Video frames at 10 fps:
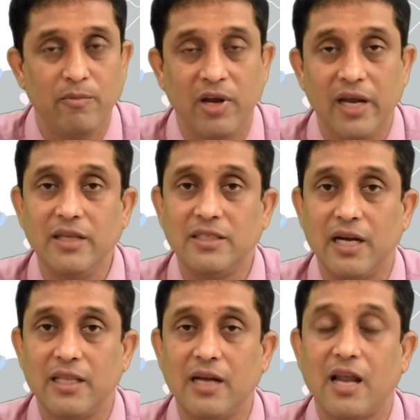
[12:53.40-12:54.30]
already
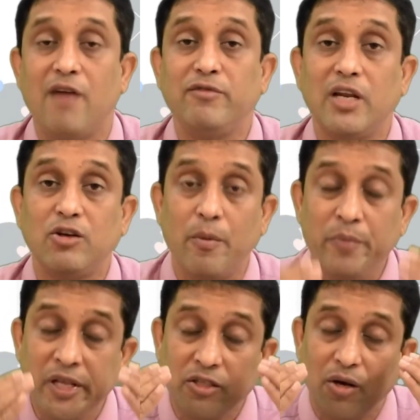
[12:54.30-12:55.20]
said that after
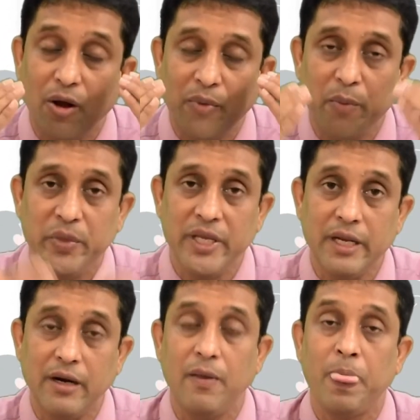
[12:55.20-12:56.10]
completion of a
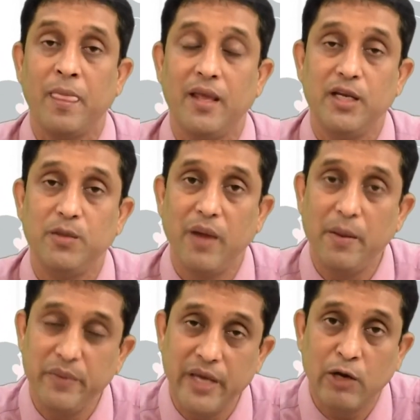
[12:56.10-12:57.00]
period, it may
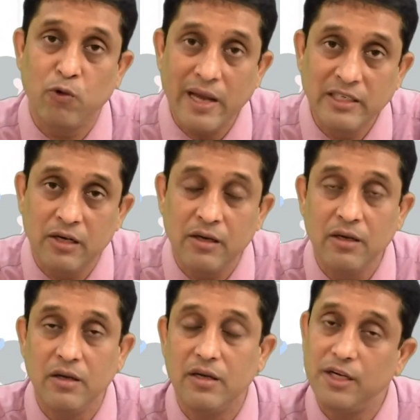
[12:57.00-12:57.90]
be a
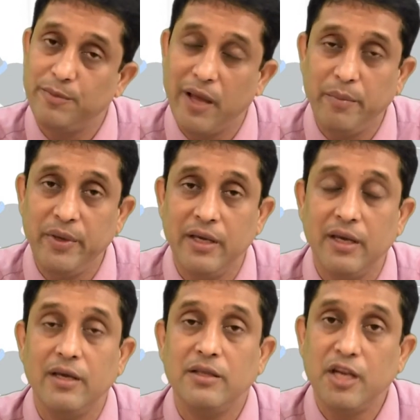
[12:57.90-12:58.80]
quarter, it may
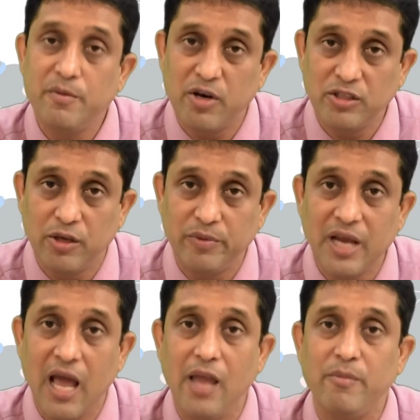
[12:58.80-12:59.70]
be 3 months of
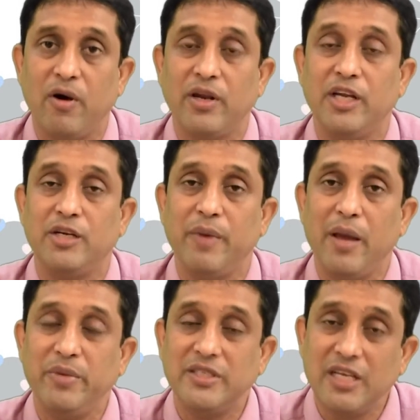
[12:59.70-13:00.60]
time, or it
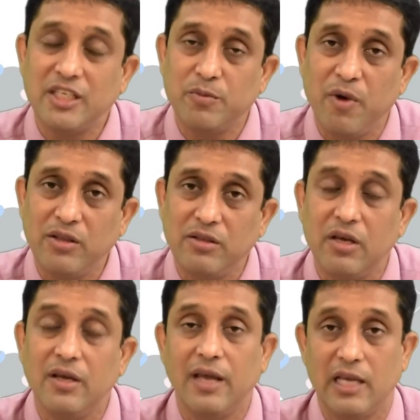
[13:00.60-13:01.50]
may be 6 months,
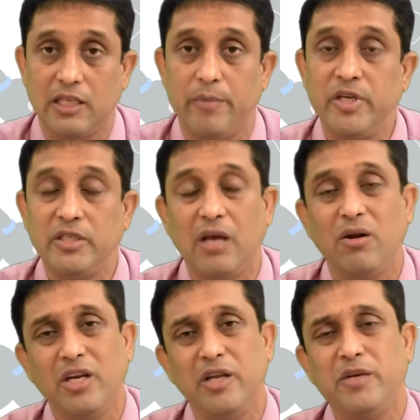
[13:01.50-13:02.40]
a semester,
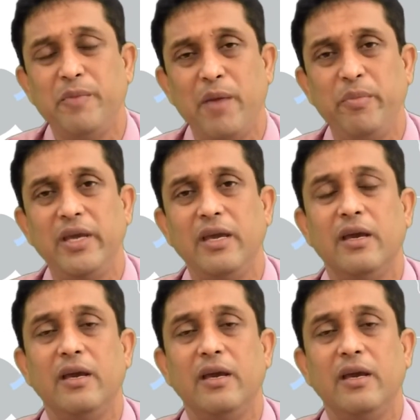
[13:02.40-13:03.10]
or it may be